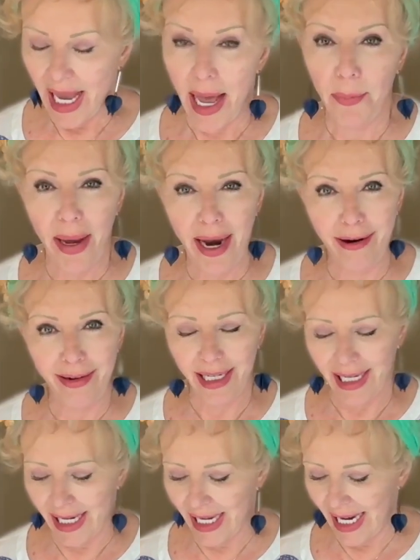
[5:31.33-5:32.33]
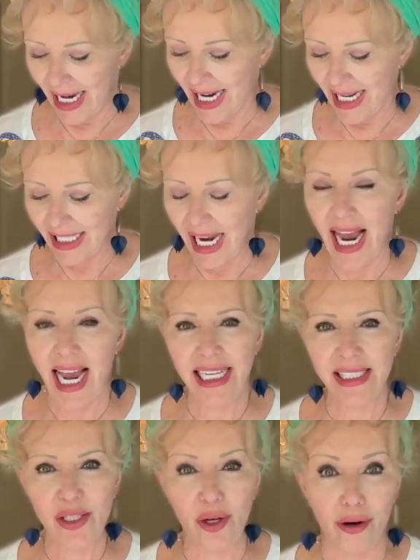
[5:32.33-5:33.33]
Apparently it
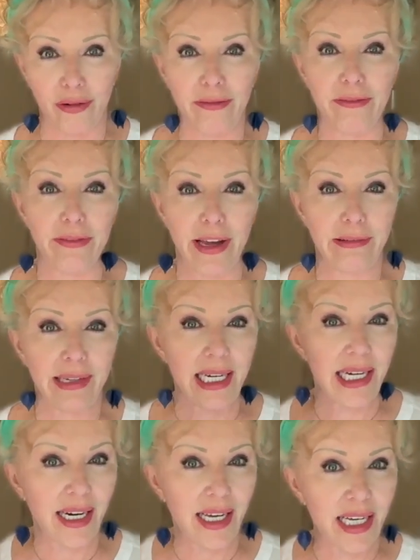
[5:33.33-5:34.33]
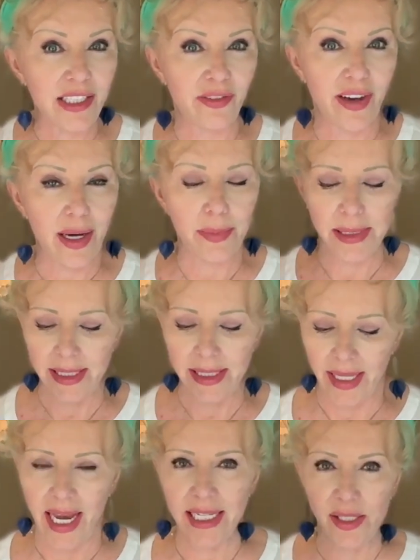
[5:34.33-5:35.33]
has got very light fibres in
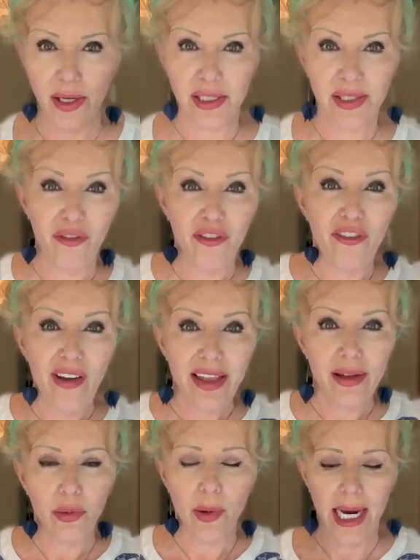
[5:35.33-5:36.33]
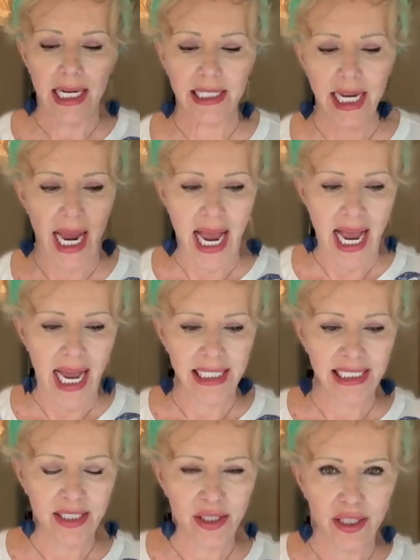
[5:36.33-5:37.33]
the hair, so it's featherweight,
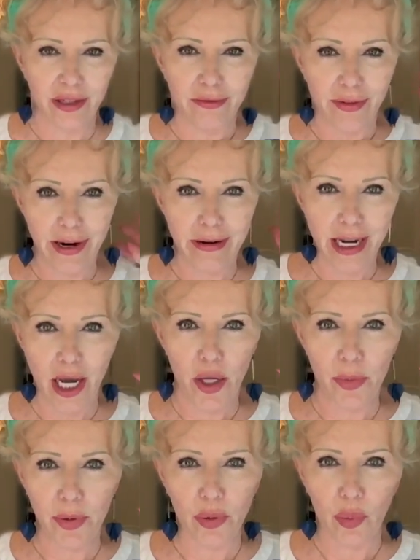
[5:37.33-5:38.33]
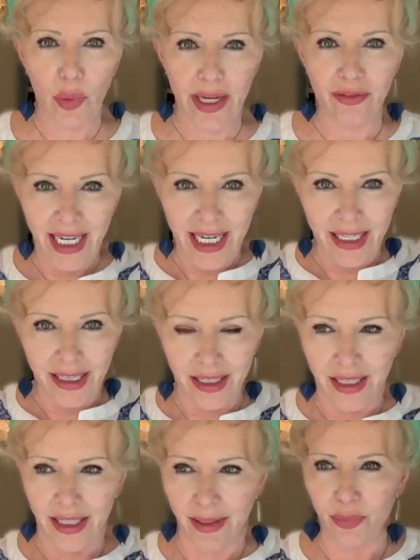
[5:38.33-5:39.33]
and it's got a very open weave in
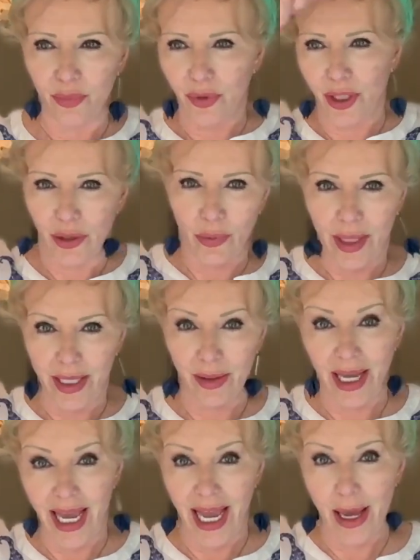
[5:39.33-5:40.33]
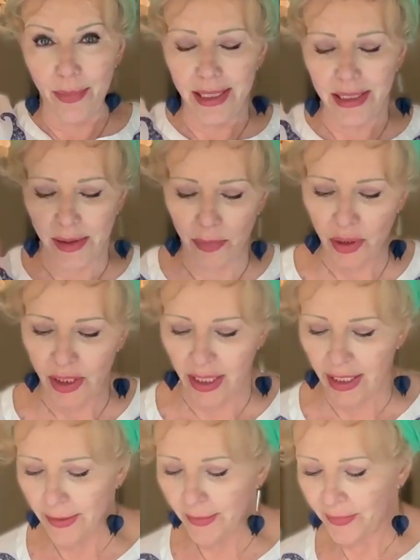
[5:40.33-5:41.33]
the, where the hair bits are put in.